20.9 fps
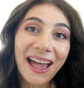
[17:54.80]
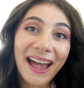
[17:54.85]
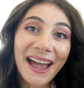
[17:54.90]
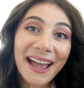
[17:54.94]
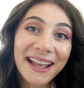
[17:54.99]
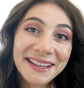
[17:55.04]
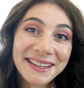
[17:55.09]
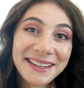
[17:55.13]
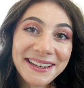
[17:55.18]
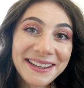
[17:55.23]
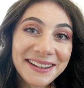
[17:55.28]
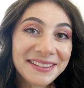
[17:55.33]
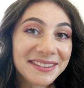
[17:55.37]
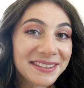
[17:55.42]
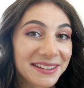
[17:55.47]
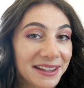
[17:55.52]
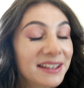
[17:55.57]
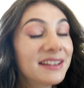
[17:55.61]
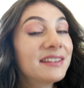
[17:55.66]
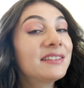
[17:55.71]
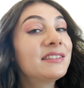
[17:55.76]
And this
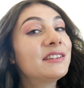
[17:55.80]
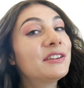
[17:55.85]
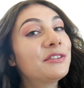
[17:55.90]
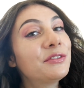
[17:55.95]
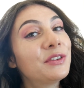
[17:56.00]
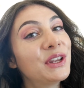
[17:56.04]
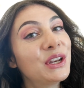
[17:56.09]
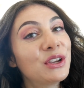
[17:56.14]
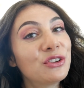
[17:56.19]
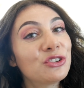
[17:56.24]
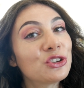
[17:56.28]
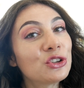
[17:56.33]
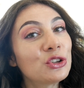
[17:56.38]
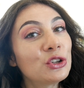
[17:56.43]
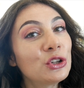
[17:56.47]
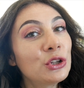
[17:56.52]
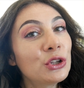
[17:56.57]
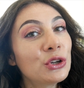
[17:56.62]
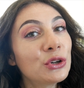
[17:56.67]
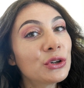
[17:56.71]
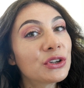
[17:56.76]
is the finished
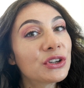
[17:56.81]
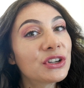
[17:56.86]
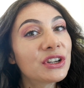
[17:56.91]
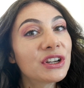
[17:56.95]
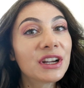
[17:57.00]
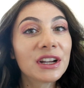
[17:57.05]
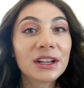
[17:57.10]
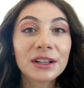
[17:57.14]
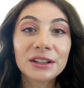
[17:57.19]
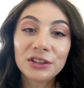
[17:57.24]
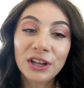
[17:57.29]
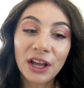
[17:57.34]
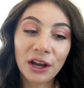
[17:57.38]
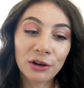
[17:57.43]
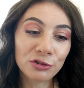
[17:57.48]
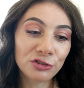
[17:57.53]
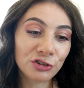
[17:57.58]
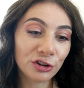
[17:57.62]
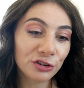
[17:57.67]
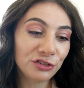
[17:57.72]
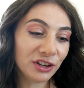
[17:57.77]
look. Now,
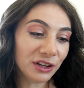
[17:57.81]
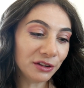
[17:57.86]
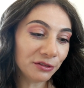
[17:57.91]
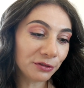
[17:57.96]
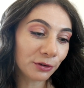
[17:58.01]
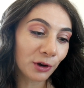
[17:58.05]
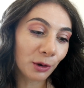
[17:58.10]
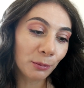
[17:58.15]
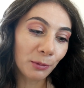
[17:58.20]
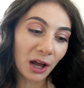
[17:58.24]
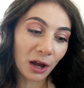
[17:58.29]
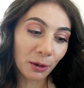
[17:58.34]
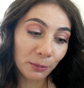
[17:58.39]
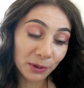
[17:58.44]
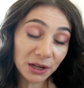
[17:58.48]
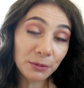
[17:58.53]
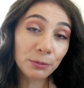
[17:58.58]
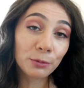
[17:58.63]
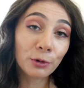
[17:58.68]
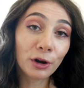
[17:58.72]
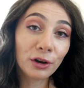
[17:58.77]
judging from how
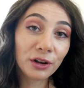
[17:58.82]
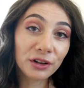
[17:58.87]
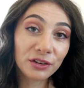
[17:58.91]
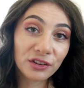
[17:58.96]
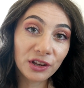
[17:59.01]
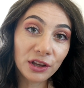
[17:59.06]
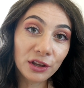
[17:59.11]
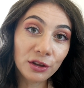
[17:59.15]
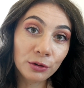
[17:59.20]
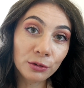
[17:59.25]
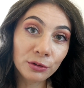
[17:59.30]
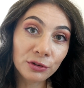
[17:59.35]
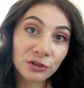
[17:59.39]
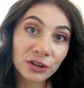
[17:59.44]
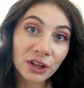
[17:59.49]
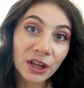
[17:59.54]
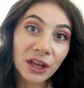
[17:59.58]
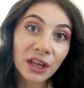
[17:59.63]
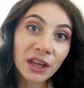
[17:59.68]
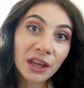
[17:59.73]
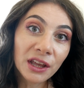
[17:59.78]
many products I use,
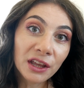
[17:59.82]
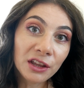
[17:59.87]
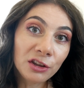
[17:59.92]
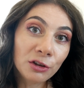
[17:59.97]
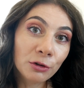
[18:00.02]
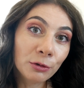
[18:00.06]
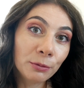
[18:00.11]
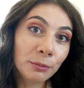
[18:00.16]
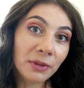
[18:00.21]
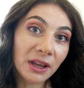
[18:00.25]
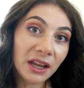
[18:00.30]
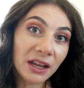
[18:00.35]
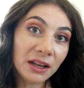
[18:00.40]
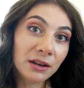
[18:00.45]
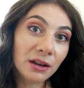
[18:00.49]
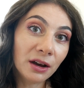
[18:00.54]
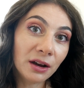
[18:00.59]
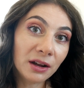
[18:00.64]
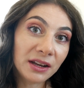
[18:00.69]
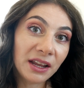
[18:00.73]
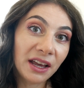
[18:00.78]
you may
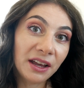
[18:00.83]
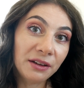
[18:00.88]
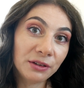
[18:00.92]
not have